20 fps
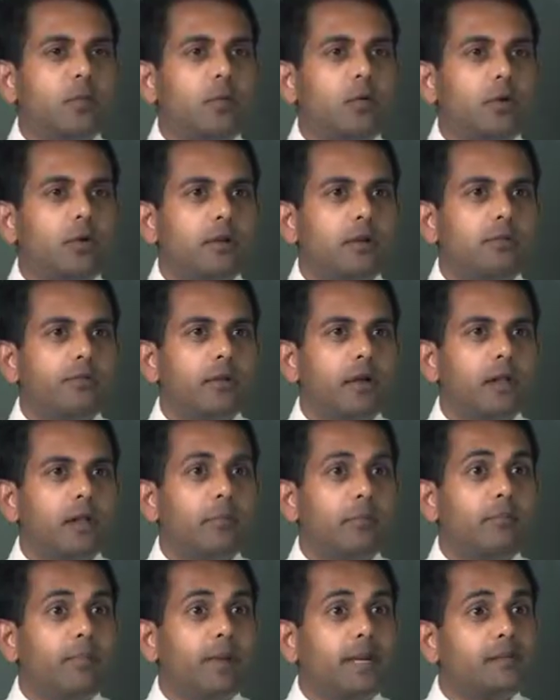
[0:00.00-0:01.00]
more
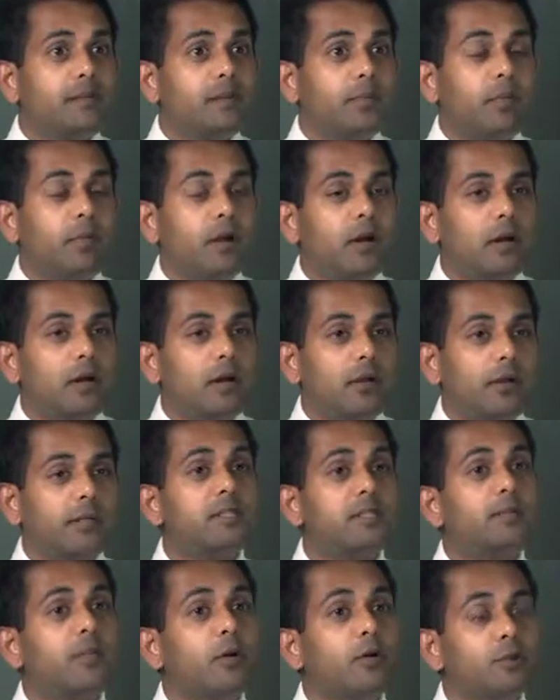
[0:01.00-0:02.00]
developed based upon our
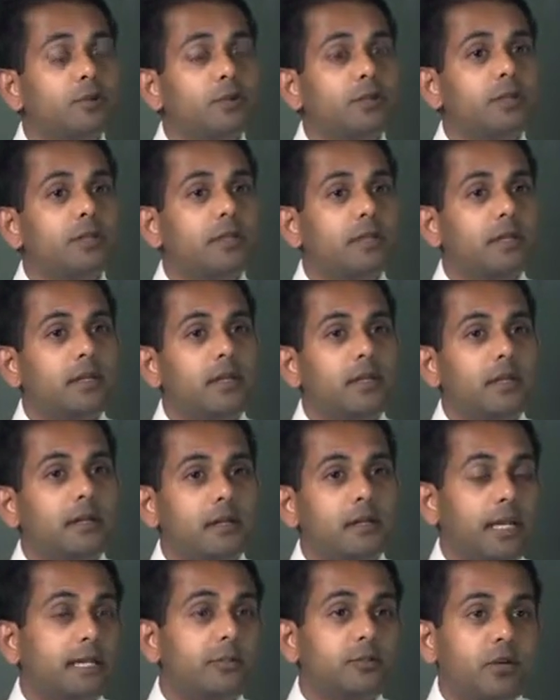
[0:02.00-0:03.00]
exposure to the
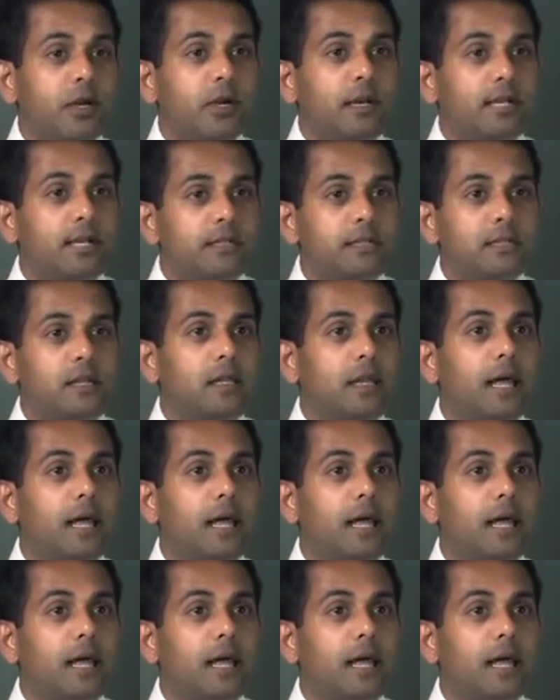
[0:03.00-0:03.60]
electronics and the